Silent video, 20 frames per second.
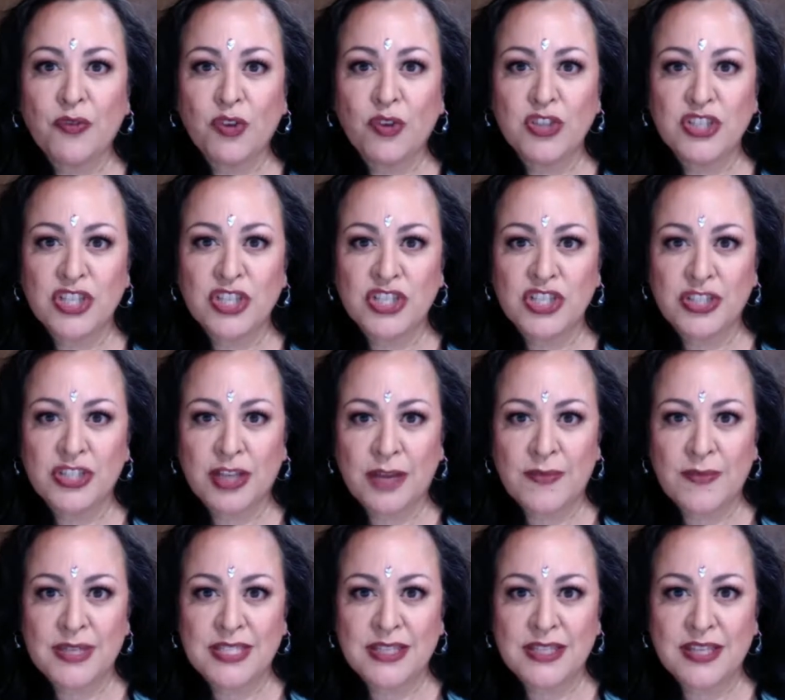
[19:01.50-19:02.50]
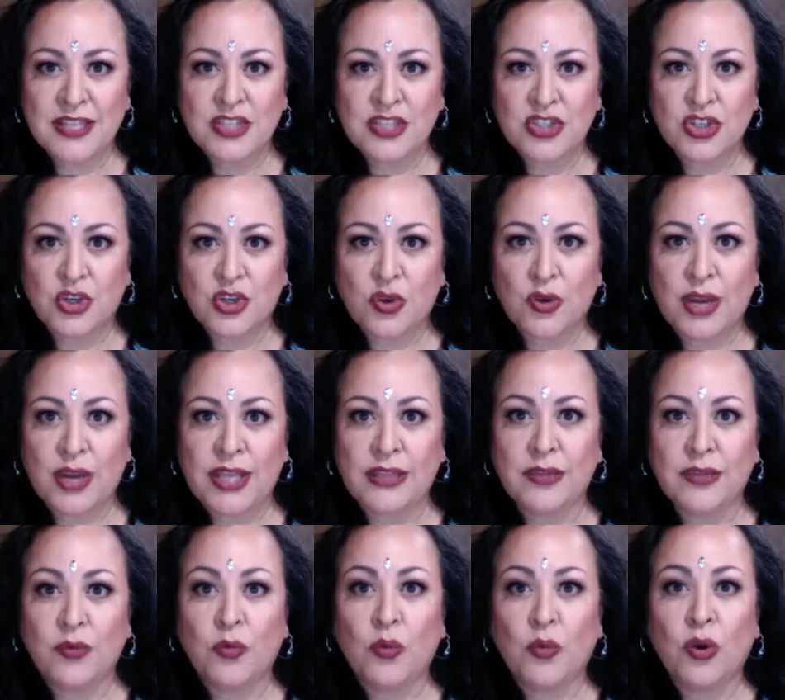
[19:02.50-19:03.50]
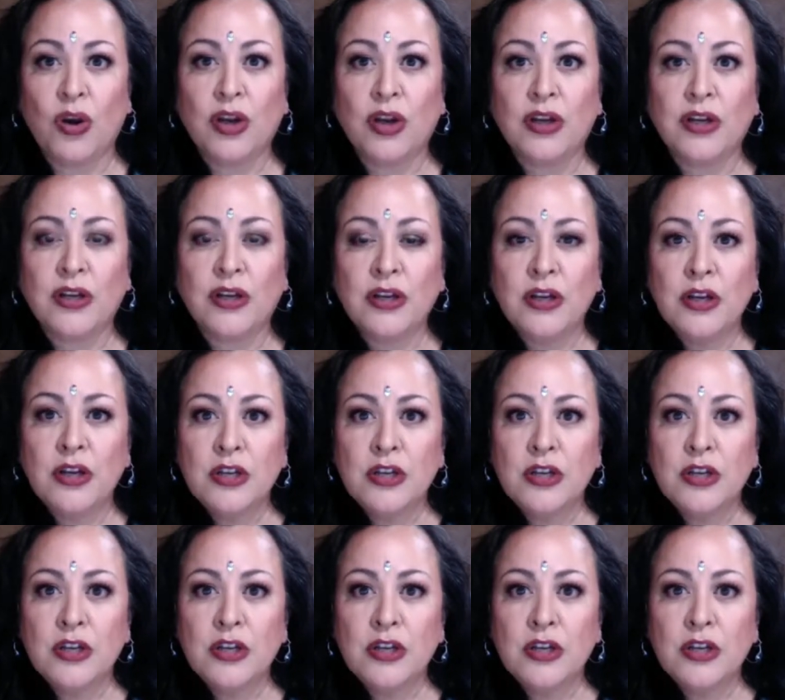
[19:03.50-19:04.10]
such a time as this to create the work,